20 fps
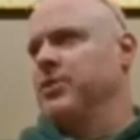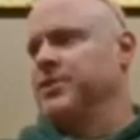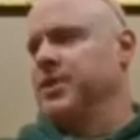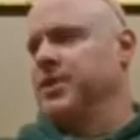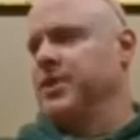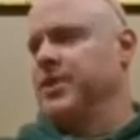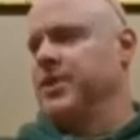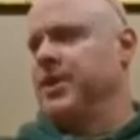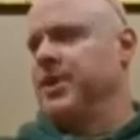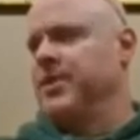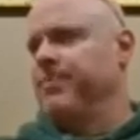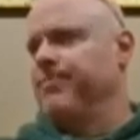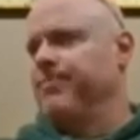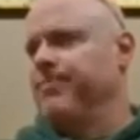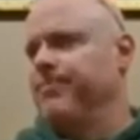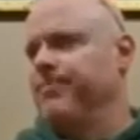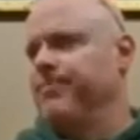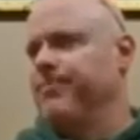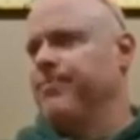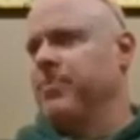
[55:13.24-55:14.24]
It's
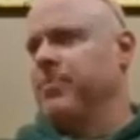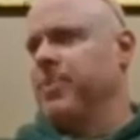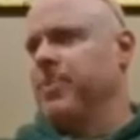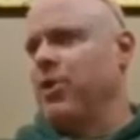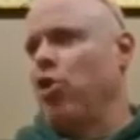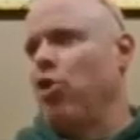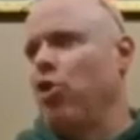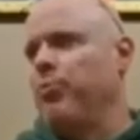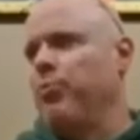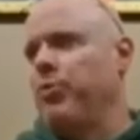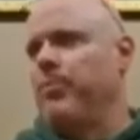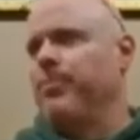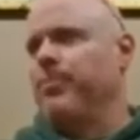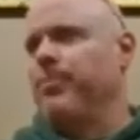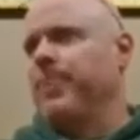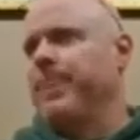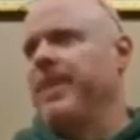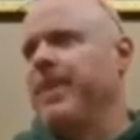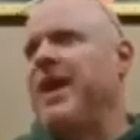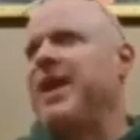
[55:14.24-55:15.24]
a
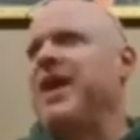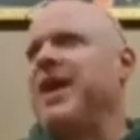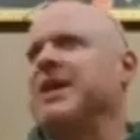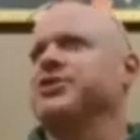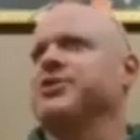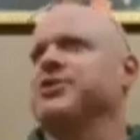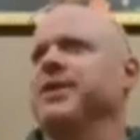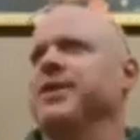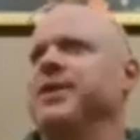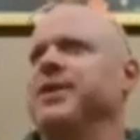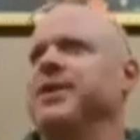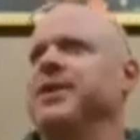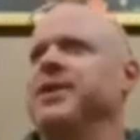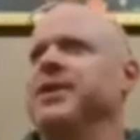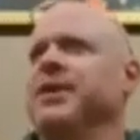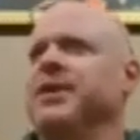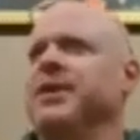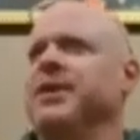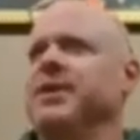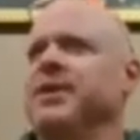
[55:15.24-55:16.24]
opal. And
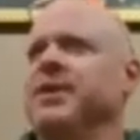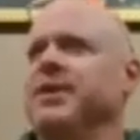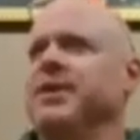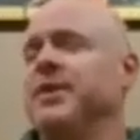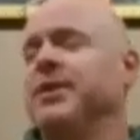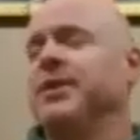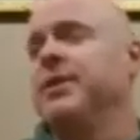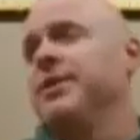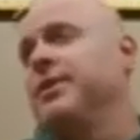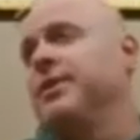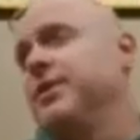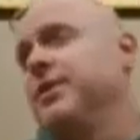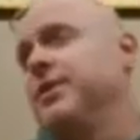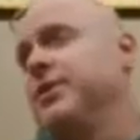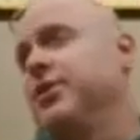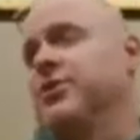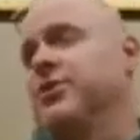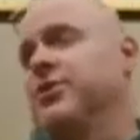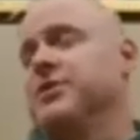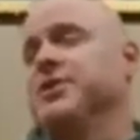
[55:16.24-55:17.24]
actually,
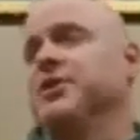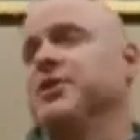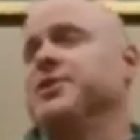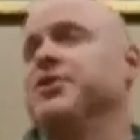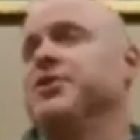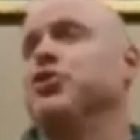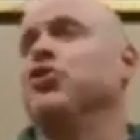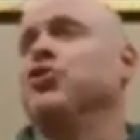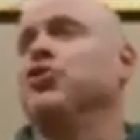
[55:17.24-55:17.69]
because I